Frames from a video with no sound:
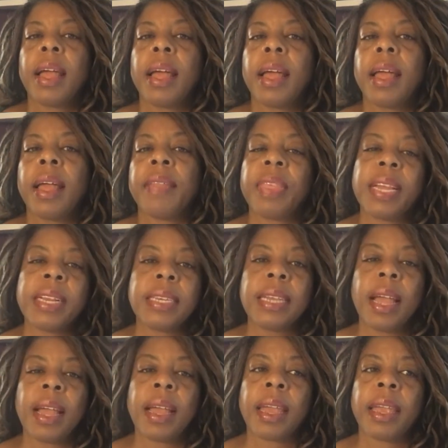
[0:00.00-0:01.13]
at that
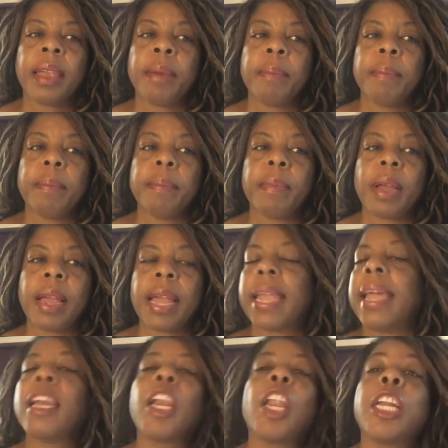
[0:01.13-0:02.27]
time I
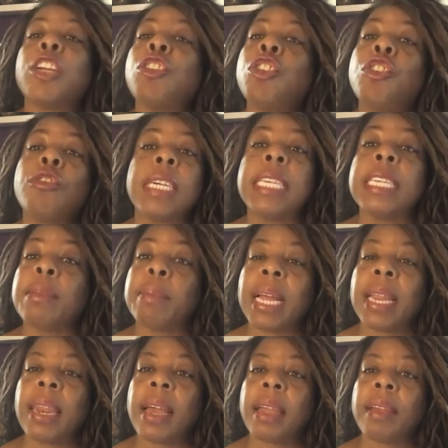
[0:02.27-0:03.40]
had a lot of stress in my
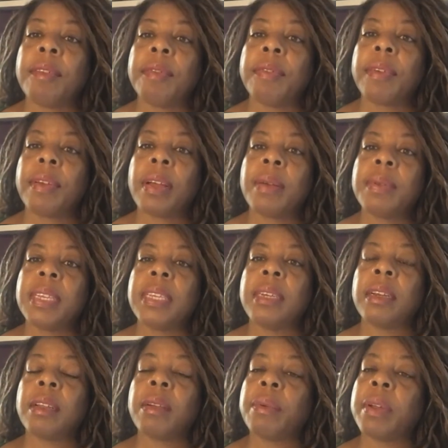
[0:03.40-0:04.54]
life. I was
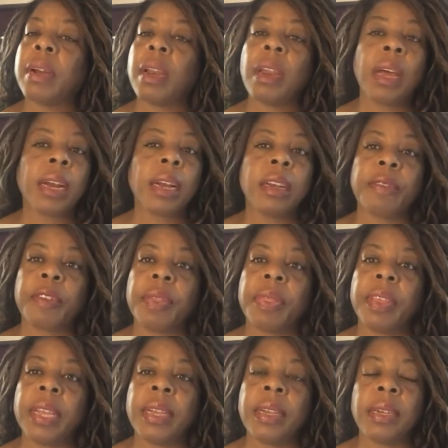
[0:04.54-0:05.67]
dealing with a lot of different
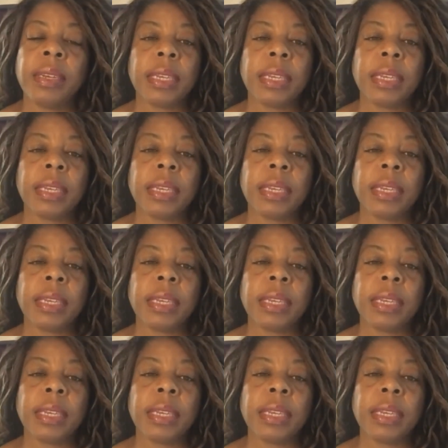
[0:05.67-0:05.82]
things